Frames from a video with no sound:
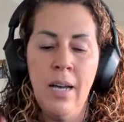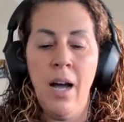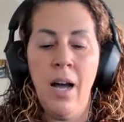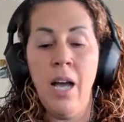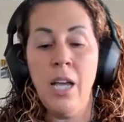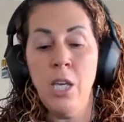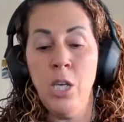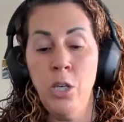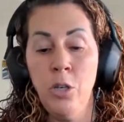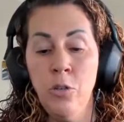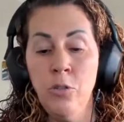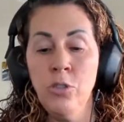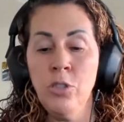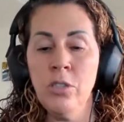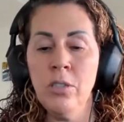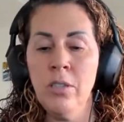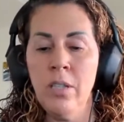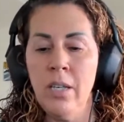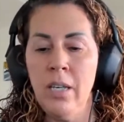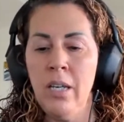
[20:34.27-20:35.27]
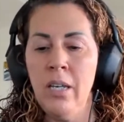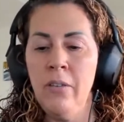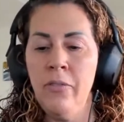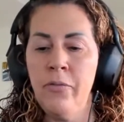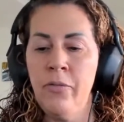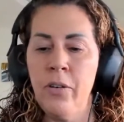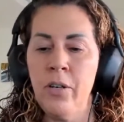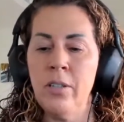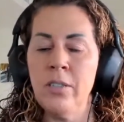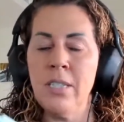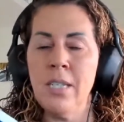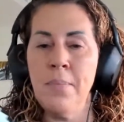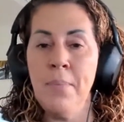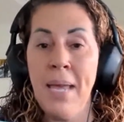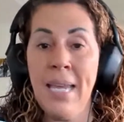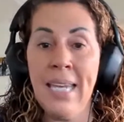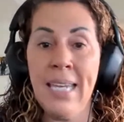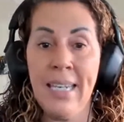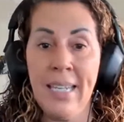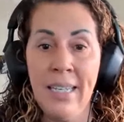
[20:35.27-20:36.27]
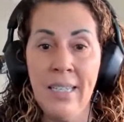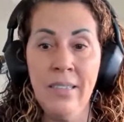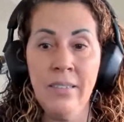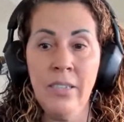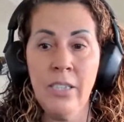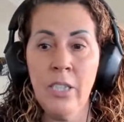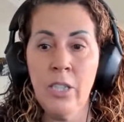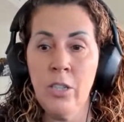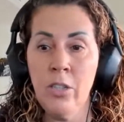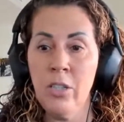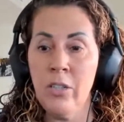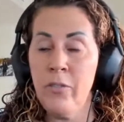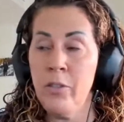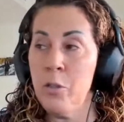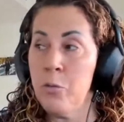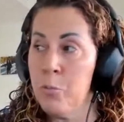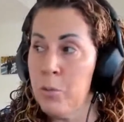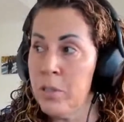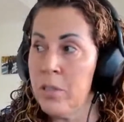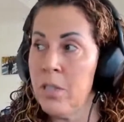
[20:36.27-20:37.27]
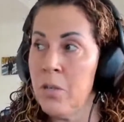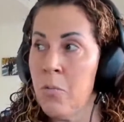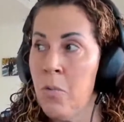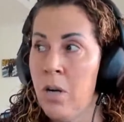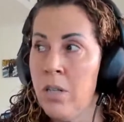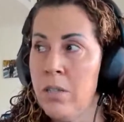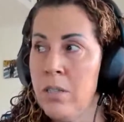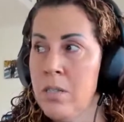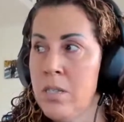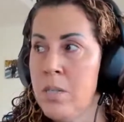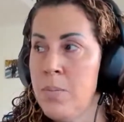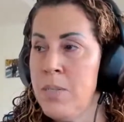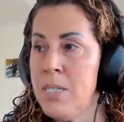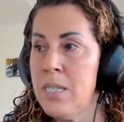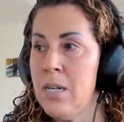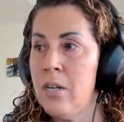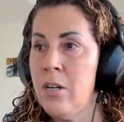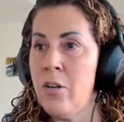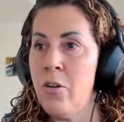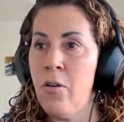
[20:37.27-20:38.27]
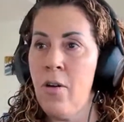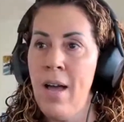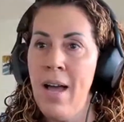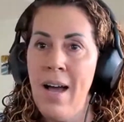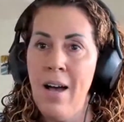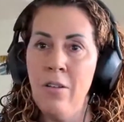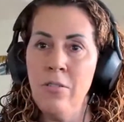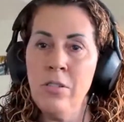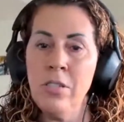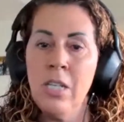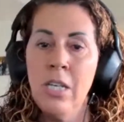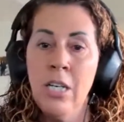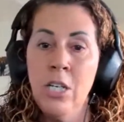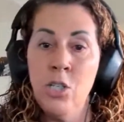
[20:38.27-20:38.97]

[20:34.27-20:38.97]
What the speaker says: I usually, to make it easier, if you really want this to be done in your house,